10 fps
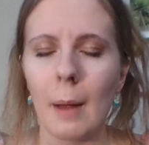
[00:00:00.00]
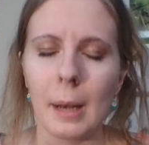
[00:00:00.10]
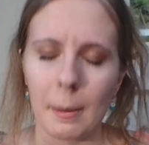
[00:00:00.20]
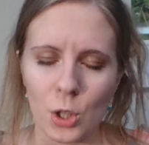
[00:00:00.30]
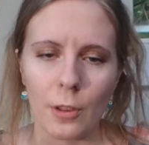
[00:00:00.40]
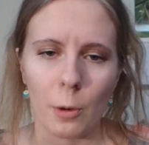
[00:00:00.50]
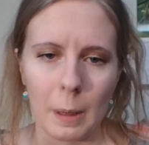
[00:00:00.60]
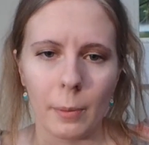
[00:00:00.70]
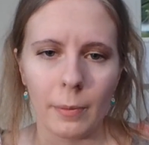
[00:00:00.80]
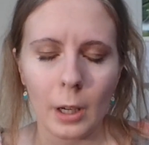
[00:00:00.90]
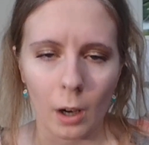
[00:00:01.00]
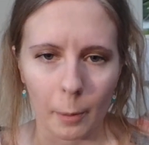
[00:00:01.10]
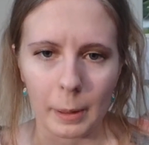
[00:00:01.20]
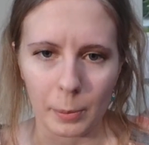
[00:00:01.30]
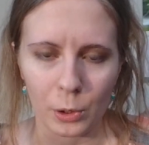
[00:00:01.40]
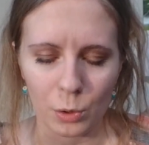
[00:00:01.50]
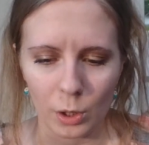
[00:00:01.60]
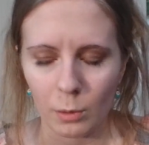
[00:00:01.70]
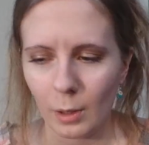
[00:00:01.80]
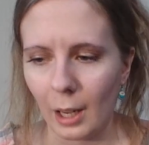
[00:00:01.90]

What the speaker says: I mean, I'm sure there are people who do.